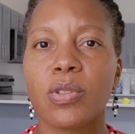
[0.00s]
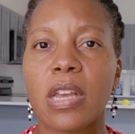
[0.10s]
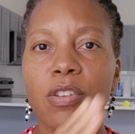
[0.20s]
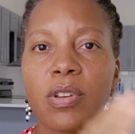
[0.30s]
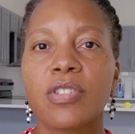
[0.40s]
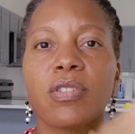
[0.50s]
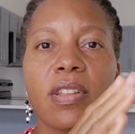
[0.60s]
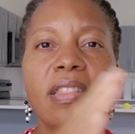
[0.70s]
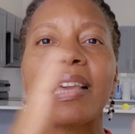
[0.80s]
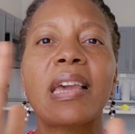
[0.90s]
so that you can
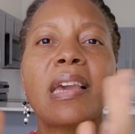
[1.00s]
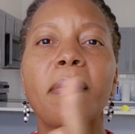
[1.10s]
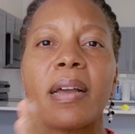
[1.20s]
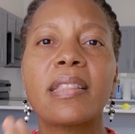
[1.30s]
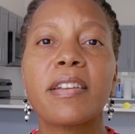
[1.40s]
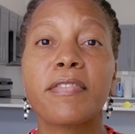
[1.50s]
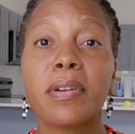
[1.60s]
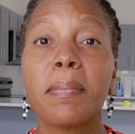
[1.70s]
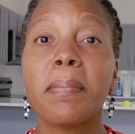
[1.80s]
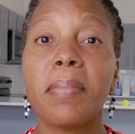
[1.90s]
start thinking about
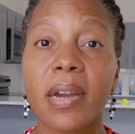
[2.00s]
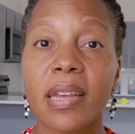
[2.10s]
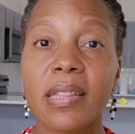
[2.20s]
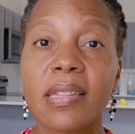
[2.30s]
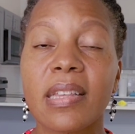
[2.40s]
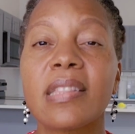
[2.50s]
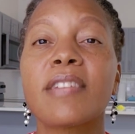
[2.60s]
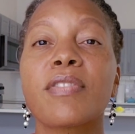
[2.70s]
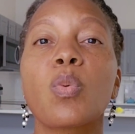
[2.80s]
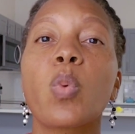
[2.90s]
different buckets and
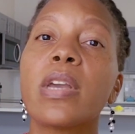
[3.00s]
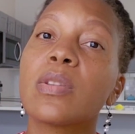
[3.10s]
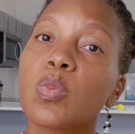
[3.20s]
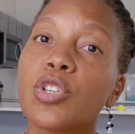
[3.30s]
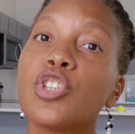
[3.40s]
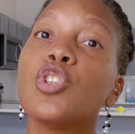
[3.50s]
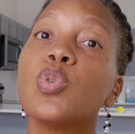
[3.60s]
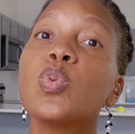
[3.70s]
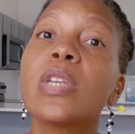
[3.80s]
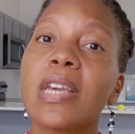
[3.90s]
different ways in which you